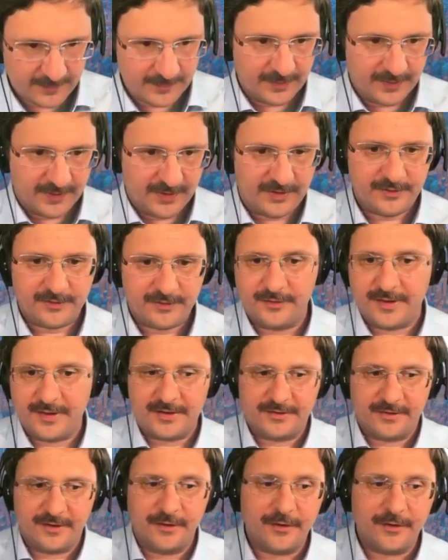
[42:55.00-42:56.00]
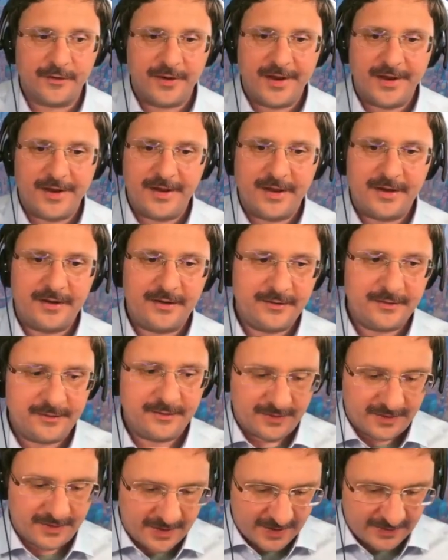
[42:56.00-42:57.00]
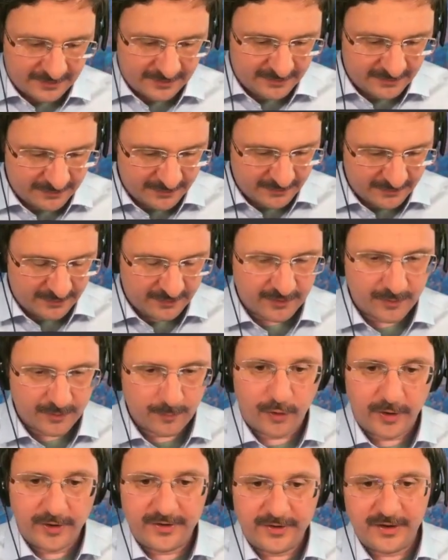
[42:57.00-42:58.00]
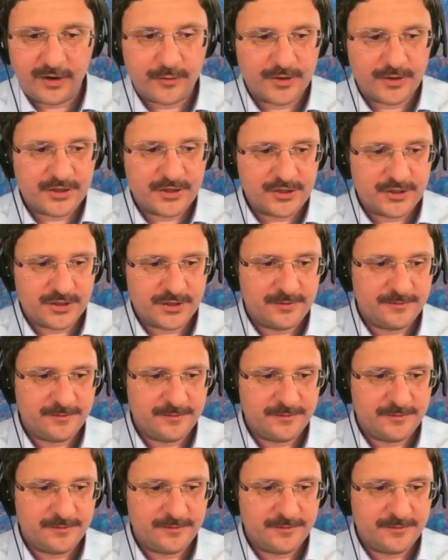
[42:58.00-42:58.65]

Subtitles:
Right, so that's our gradient at the point in question.